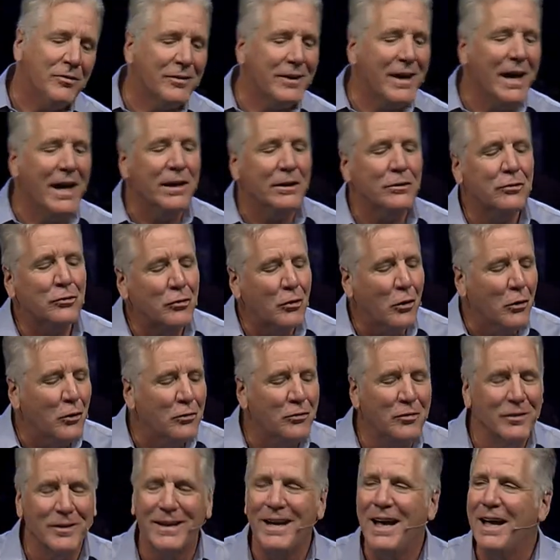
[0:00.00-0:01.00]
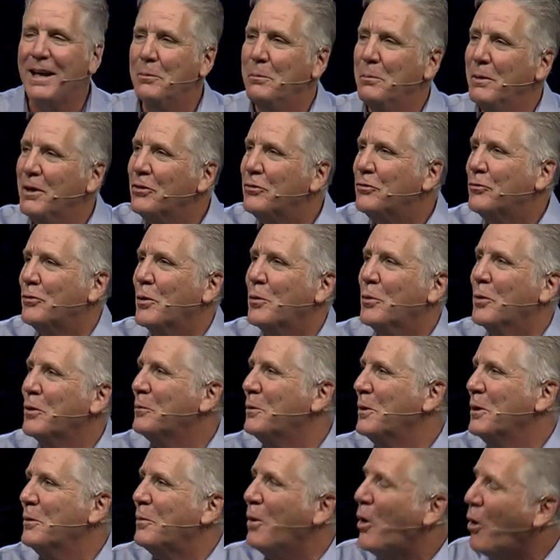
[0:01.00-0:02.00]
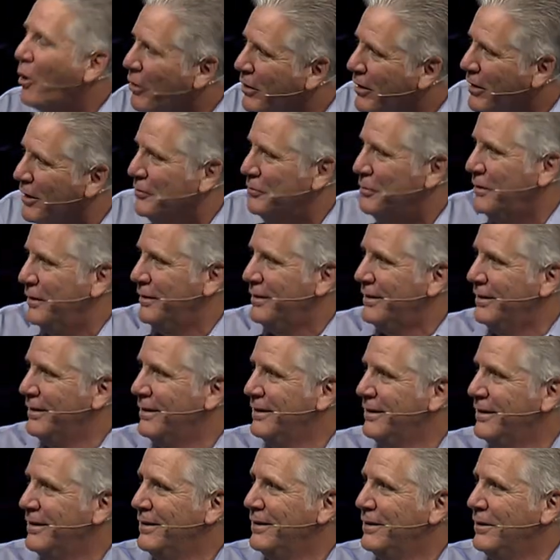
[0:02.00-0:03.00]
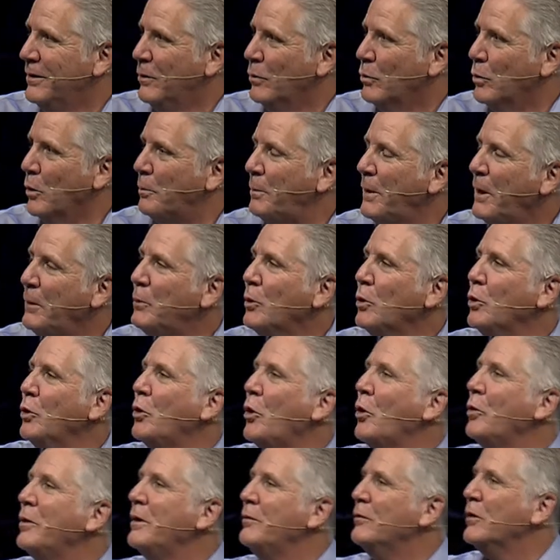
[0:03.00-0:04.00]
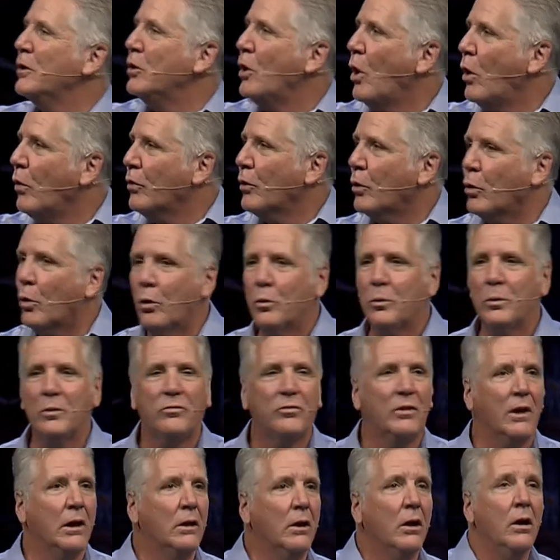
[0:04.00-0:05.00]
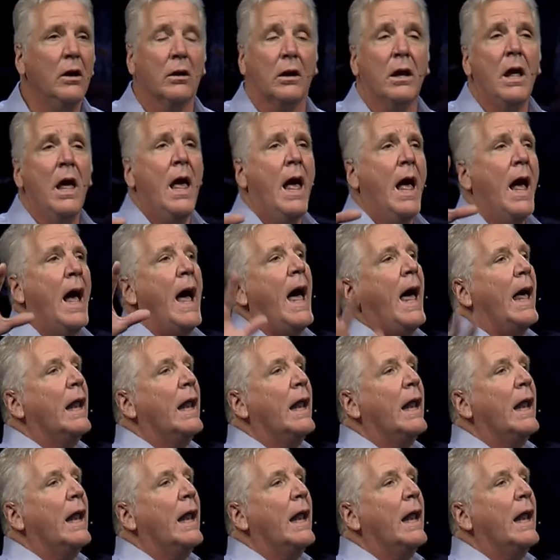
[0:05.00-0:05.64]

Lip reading: kind of church and the kind of ministry I want to be a part of. Where people who don't even know the Lord would say, look, I